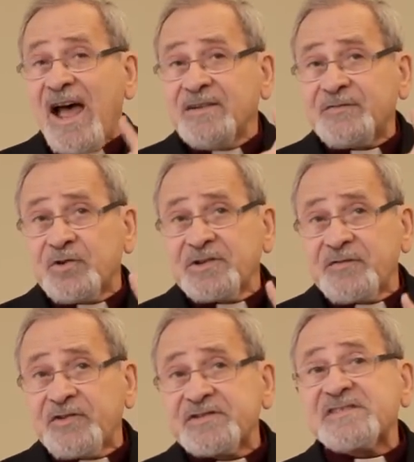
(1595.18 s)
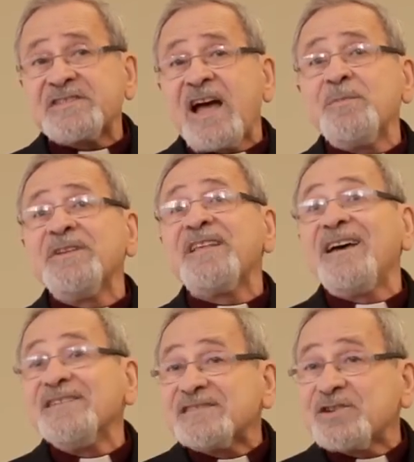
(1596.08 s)
And for the first time in
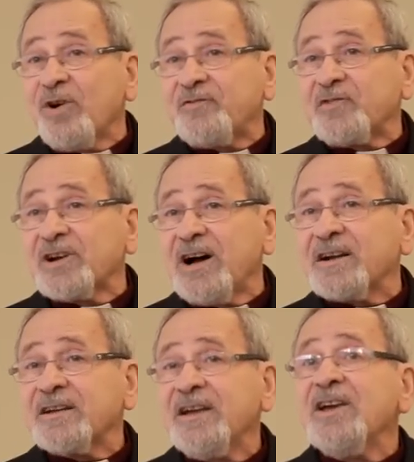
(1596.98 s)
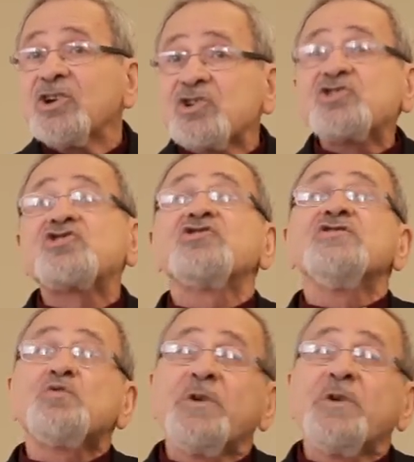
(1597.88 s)
the history of Iraq, Christians